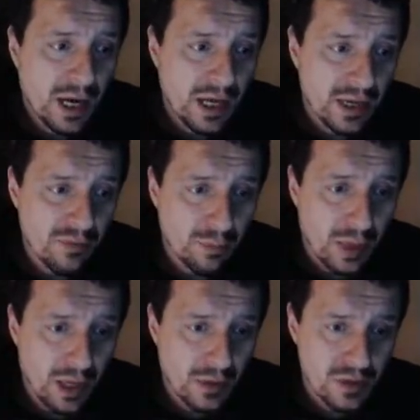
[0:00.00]
have
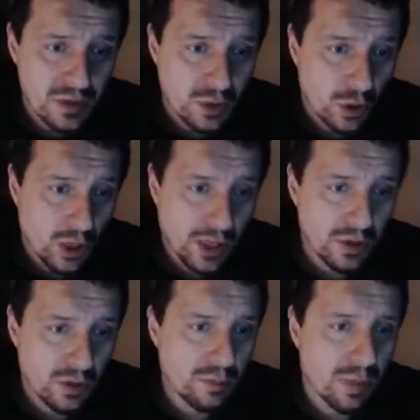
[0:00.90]
bounce. No, I
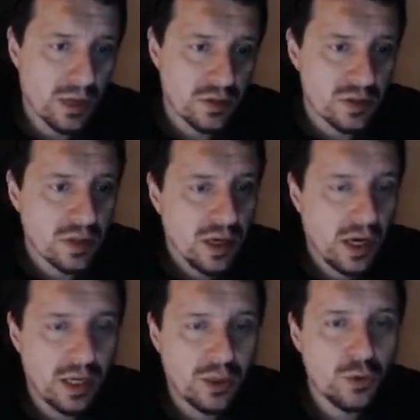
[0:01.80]
not bounce. I
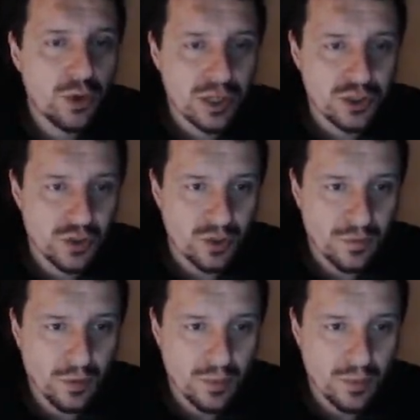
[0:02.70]
took a shot from